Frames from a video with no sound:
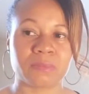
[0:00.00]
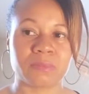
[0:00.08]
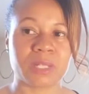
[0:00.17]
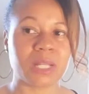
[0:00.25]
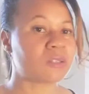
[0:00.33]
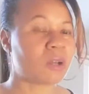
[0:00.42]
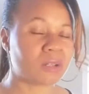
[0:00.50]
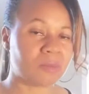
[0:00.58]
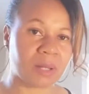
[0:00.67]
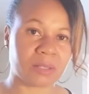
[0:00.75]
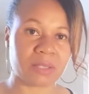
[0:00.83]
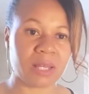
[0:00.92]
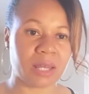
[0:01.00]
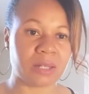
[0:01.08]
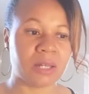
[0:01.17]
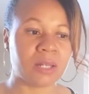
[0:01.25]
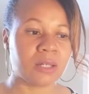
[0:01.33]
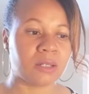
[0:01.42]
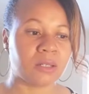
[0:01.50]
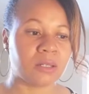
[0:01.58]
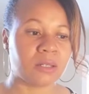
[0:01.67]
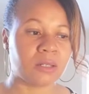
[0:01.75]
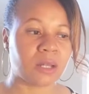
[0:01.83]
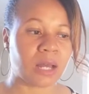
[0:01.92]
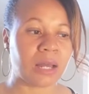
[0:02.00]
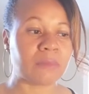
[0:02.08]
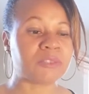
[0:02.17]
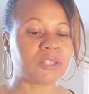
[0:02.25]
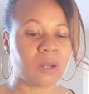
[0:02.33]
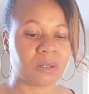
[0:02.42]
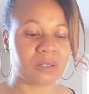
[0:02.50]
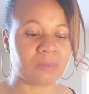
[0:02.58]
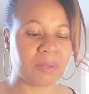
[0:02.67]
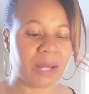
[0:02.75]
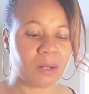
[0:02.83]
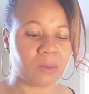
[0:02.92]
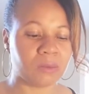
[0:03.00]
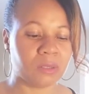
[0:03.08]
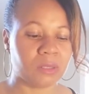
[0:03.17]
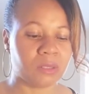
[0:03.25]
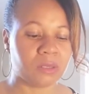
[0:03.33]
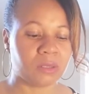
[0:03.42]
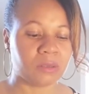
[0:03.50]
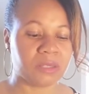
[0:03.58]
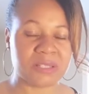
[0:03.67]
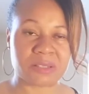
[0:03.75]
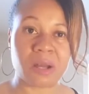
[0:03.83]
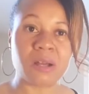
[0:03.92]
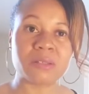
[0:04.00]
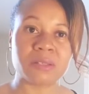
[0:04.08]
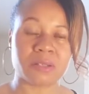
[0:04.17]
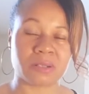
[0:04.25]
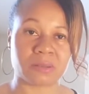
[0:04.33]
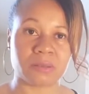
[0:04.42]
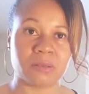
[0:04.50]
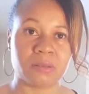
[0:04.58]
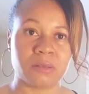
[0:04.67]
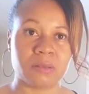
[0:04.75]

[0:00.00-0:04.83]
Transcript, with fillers: Not talking about that. I'm talking about these other